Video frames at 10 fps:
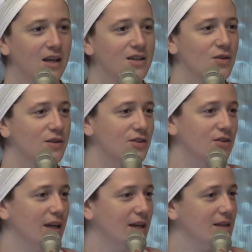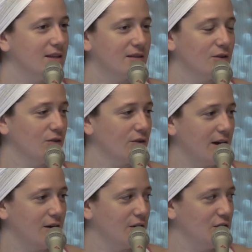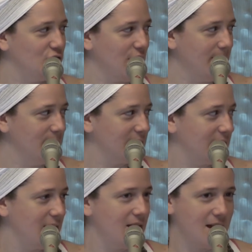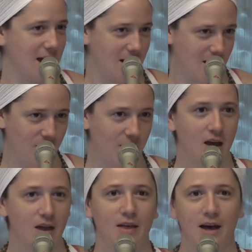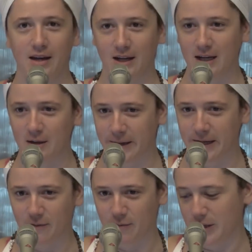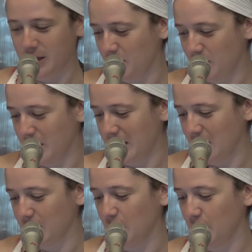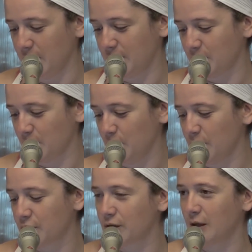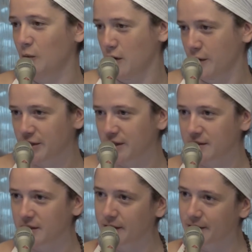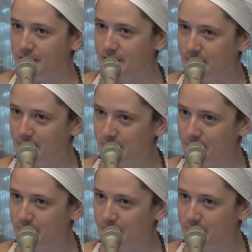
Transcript: So these are like these little kind of gems that he gave. That anybody eating lotus root and water chestnuts?